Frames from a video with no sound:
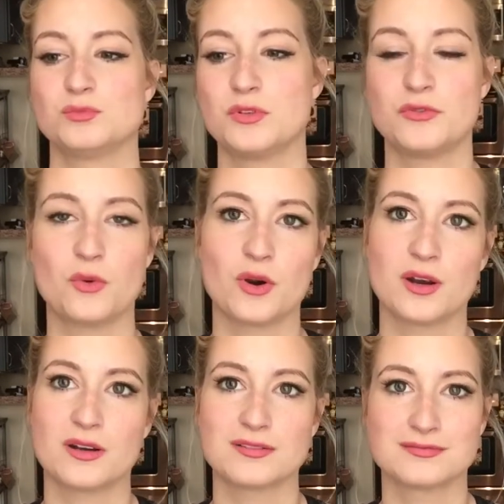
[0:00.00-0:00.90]

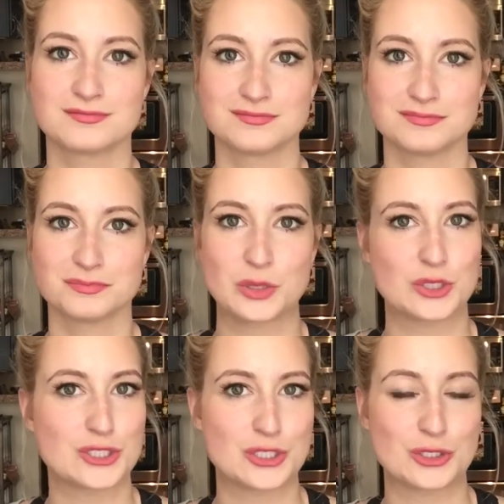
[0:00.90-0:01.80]
before
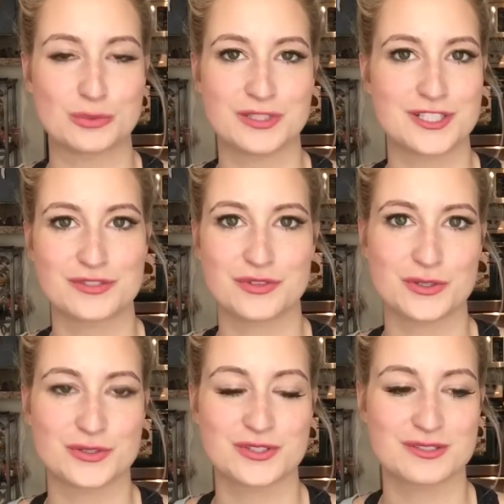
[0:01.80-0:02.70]
booktube. It just
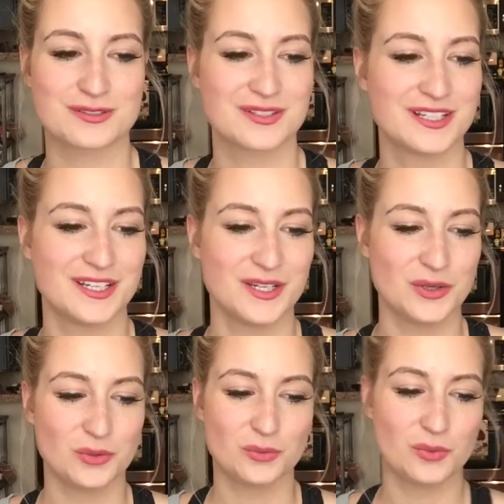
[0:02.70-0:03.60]
feels
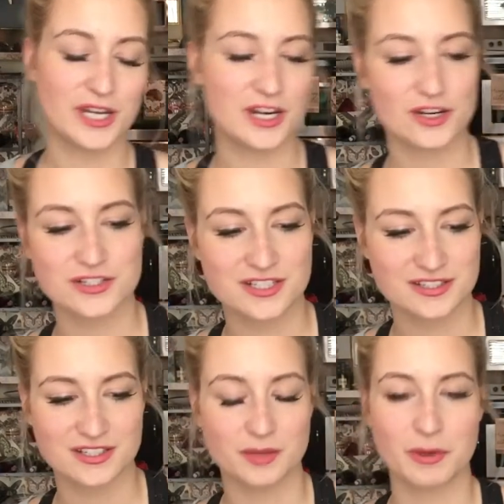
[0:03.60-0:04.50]
weird to
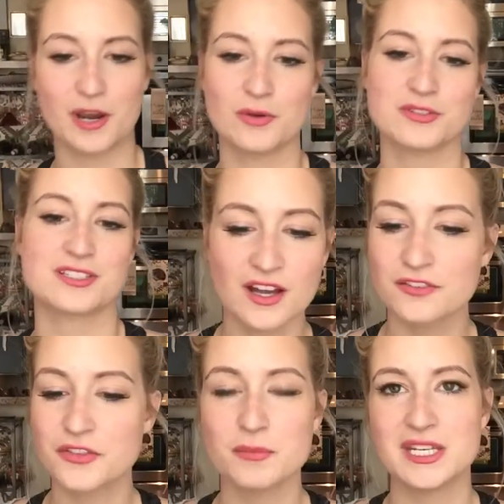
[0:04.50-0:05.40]
think about.
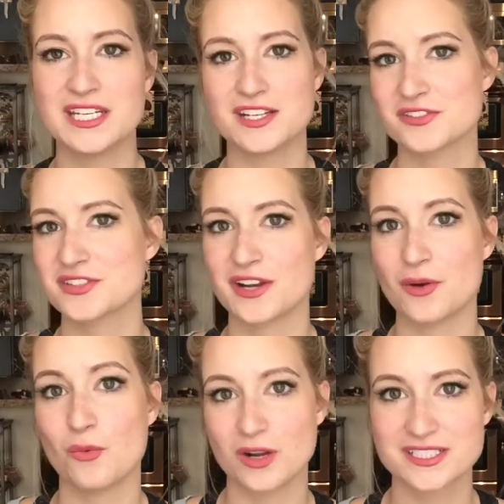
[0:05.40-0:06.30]
Of the many years that I
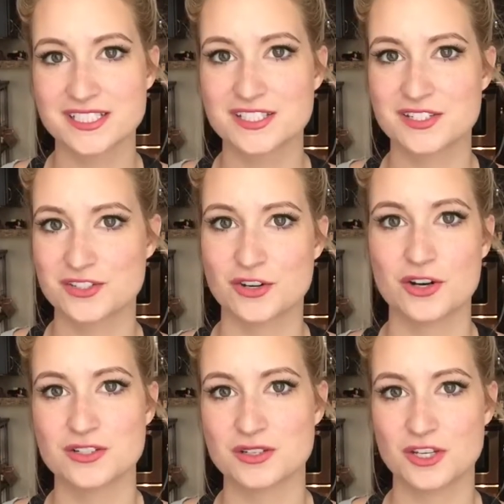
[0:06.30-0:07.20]
wanted to
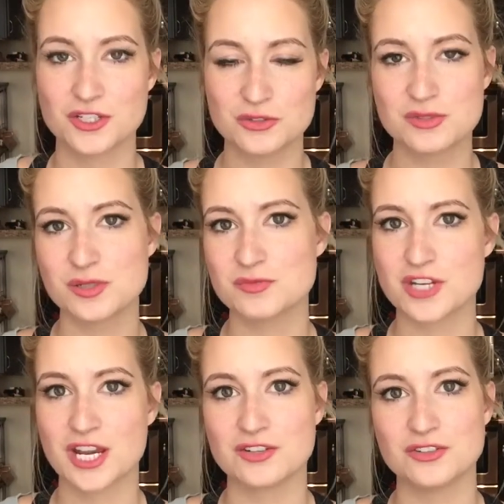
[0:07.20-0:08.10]
start a YouTube
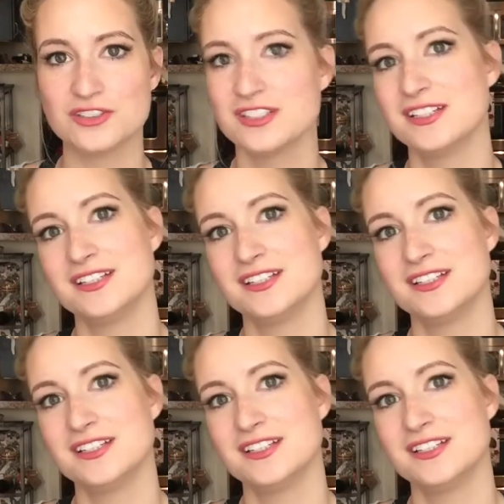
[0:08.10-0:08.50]
channel,